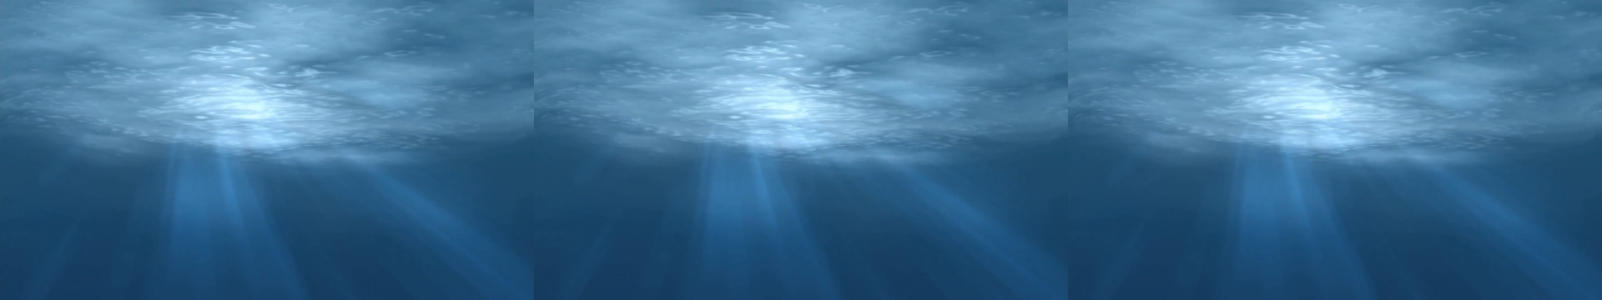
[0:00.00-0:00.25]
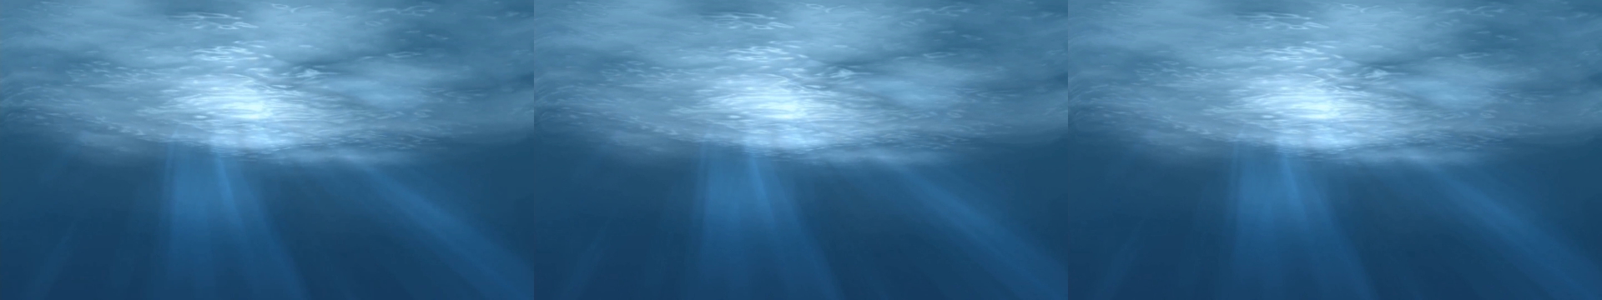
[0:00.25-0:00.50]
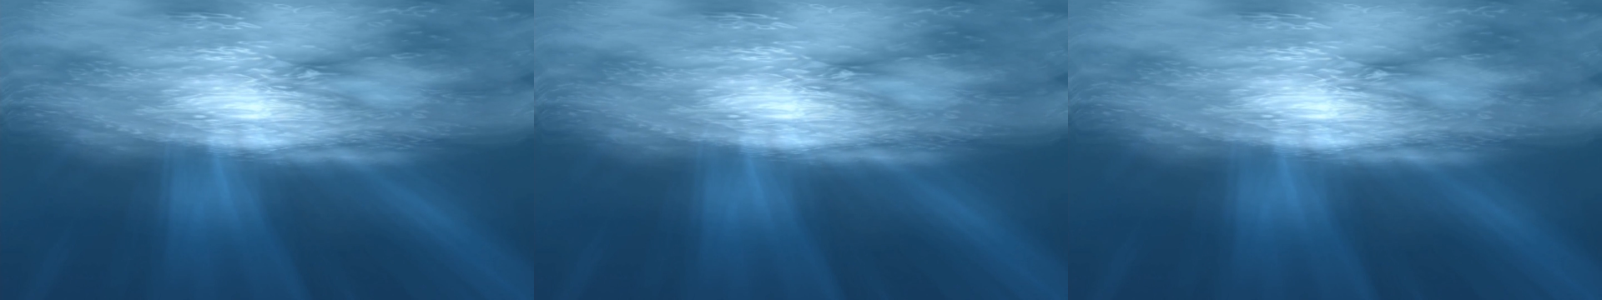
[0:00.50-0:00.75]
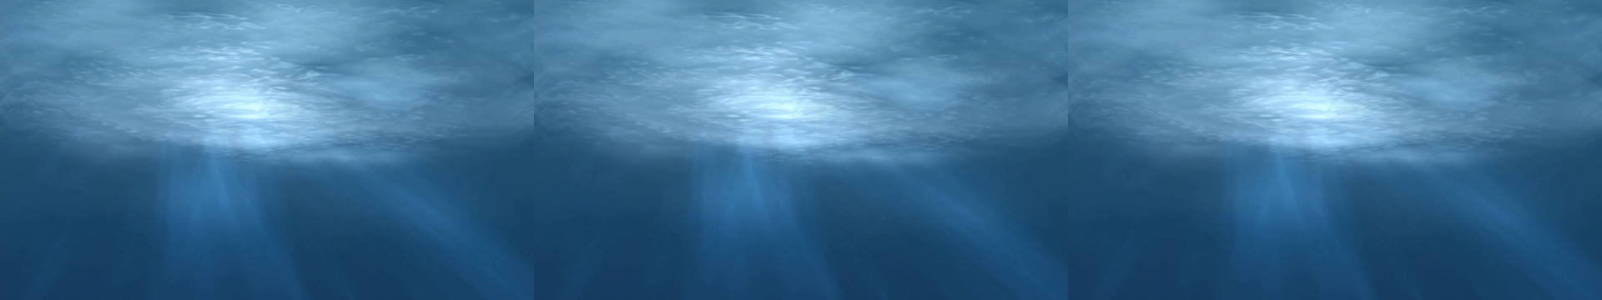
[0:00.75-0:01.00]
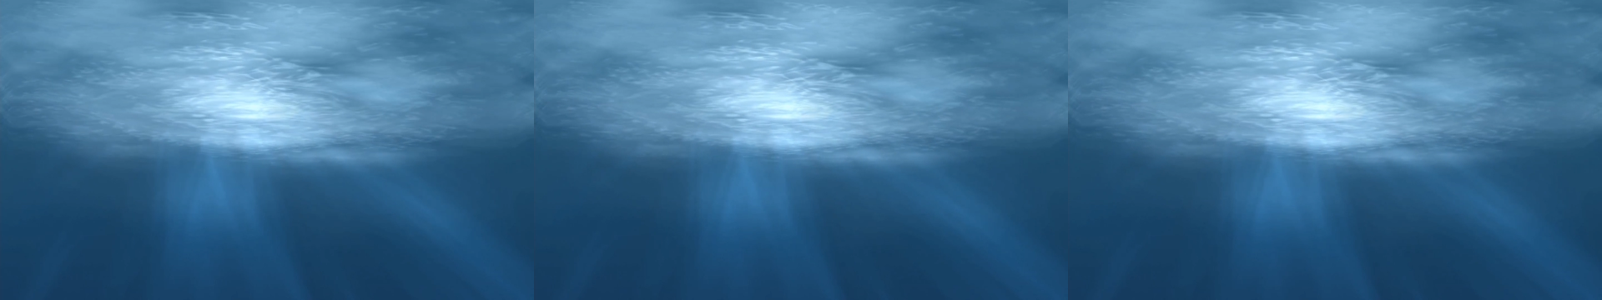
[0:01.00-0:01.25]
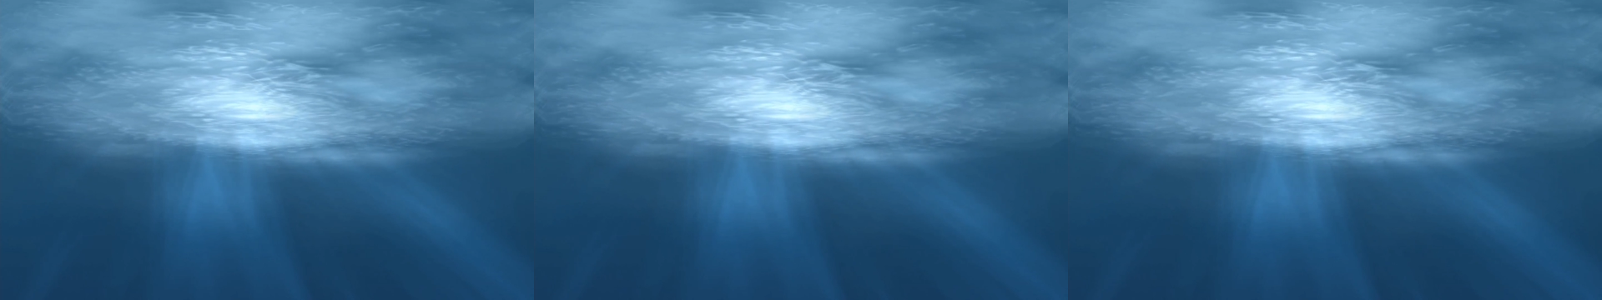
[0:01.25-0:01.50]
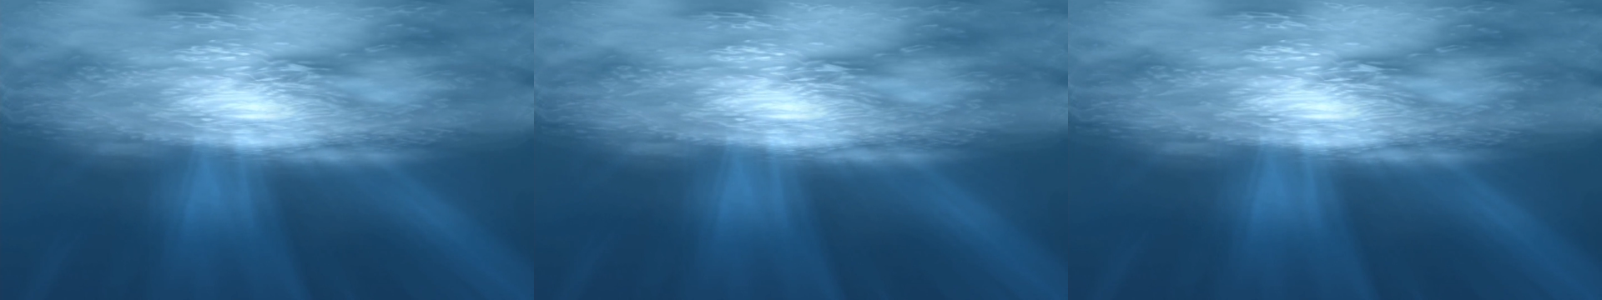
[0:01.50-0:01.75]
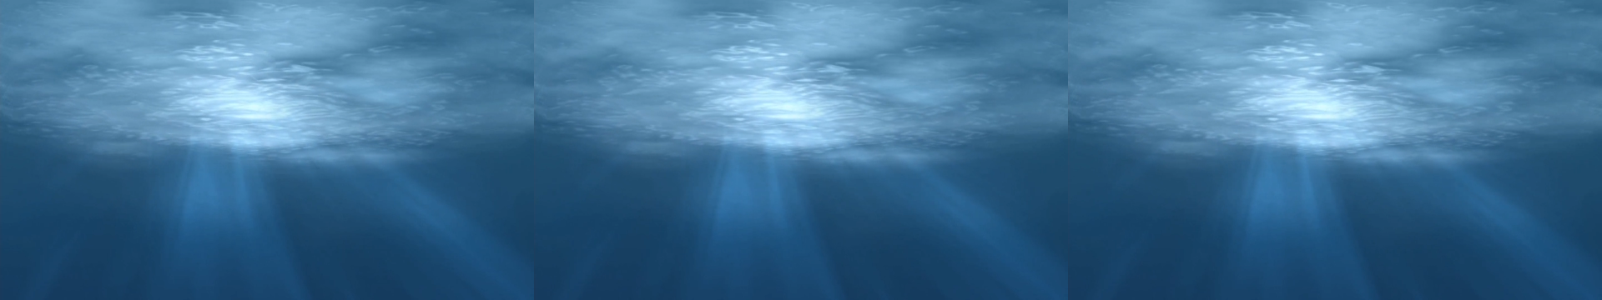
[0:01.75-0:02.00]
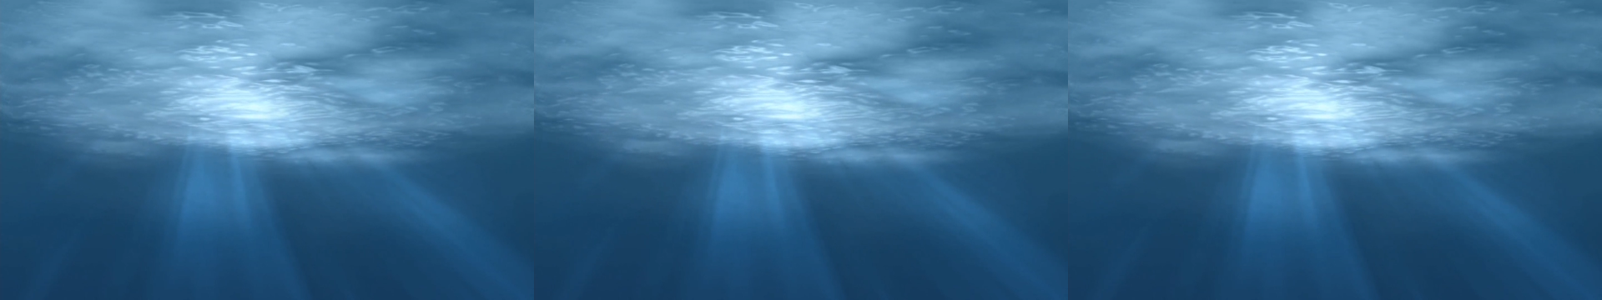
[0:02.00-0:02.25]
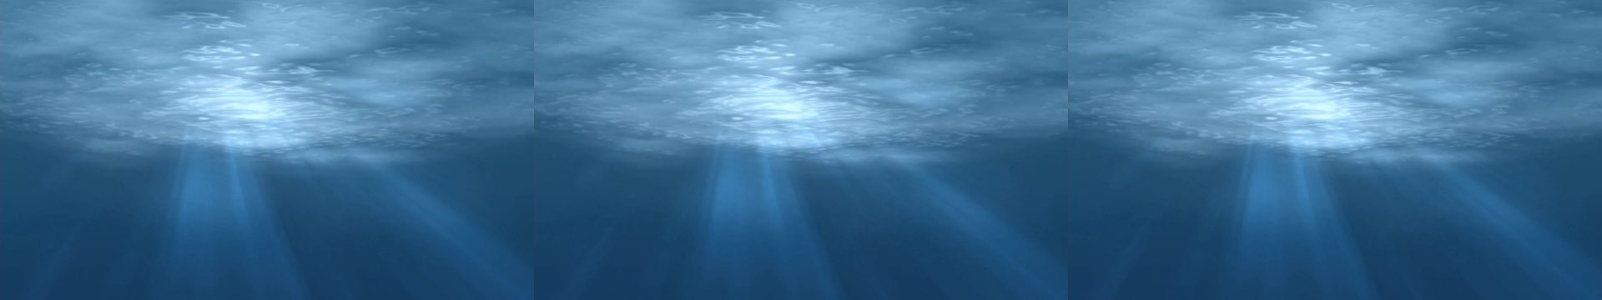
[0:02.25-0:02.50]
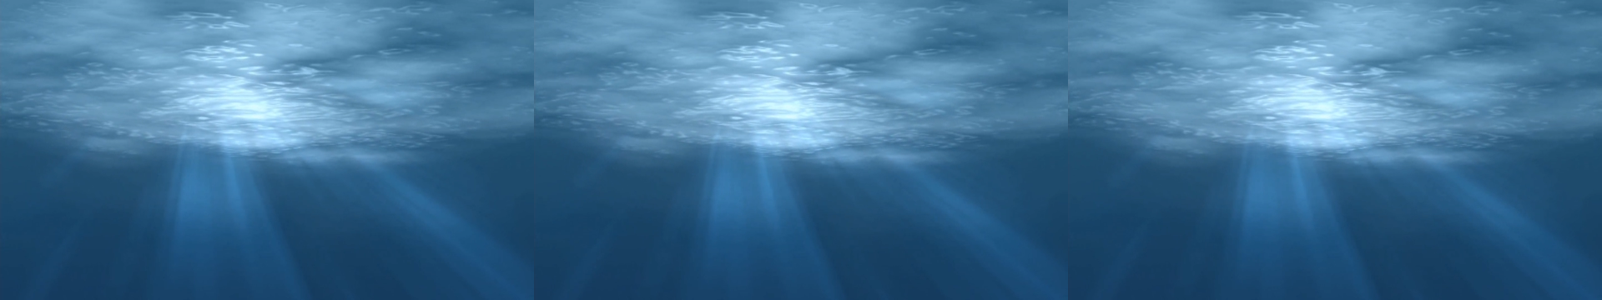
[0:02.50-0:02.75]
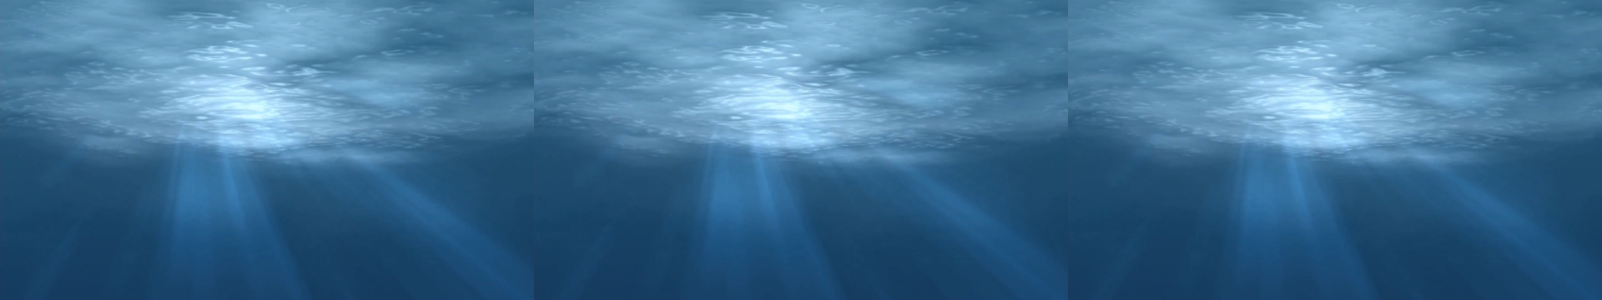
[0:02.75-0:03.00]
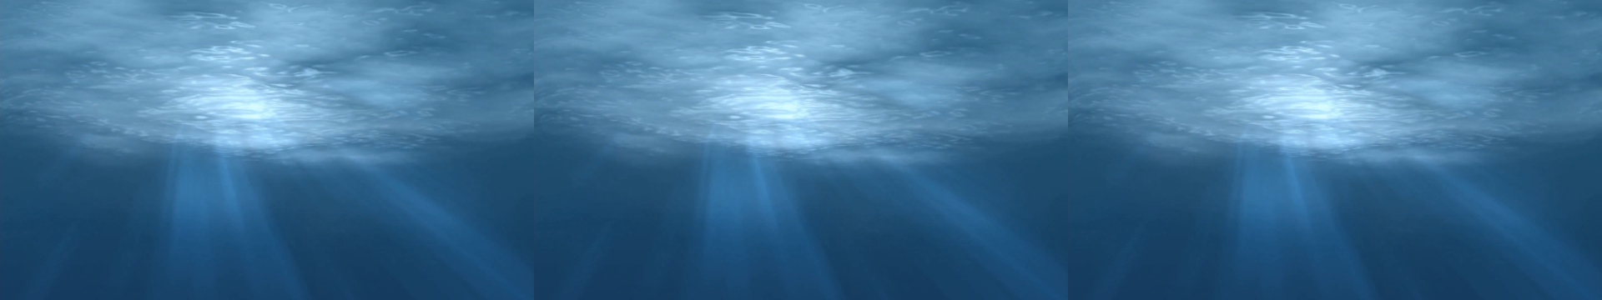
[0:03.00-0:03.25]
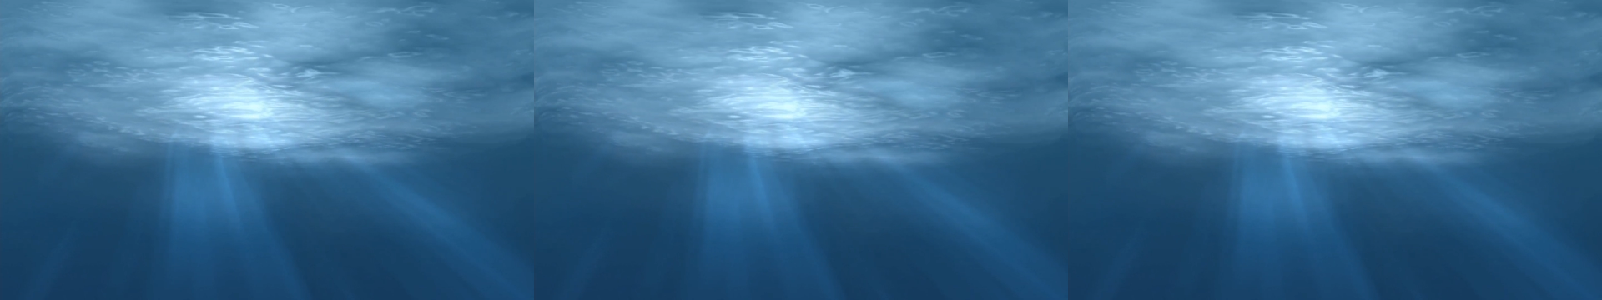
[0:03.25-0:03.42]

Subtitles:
(no speaker visible)